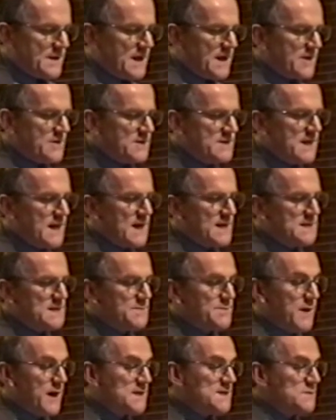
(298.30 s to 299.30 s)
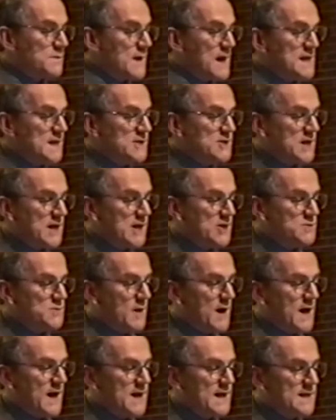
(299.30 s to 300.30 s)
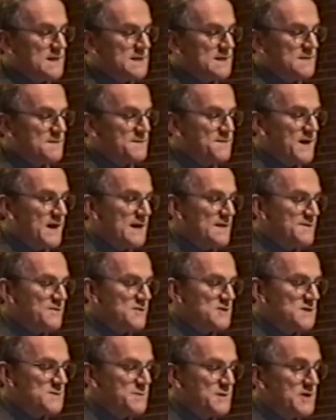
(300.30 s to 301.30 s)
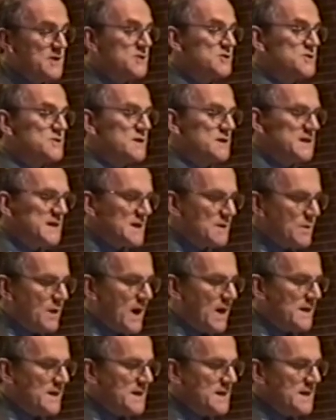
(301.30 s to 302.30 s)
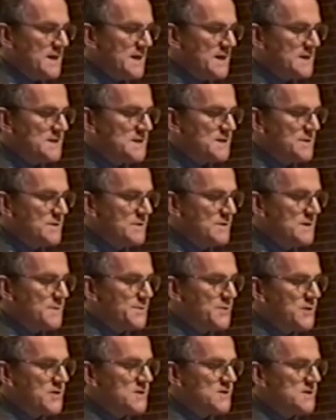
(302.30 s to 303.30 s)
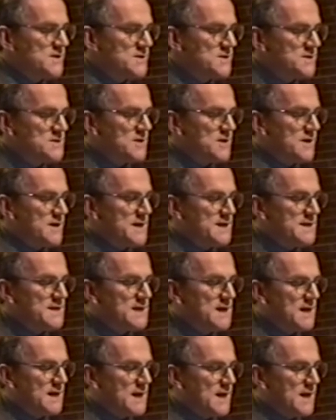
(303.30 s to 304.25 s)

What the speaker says: The letter says the best way to change minds in the fight for spiritual equality is through the personal stories